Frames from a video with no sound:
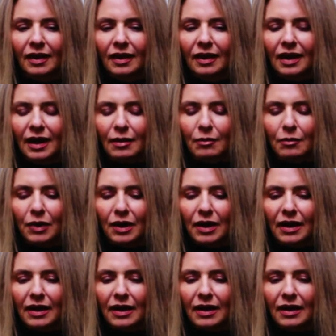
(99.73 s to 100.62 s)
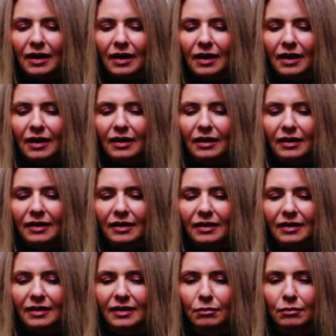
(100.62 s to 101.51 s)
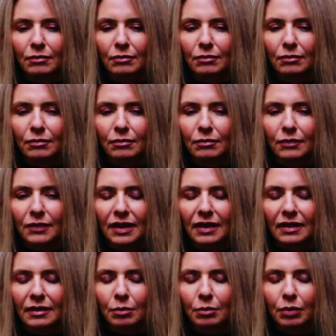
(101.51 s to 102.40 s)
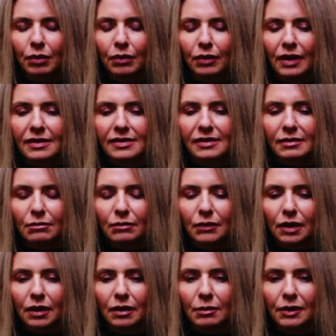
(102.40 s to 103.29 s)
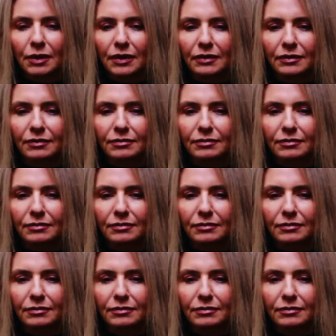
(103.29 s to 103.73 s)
And we're in the present moment.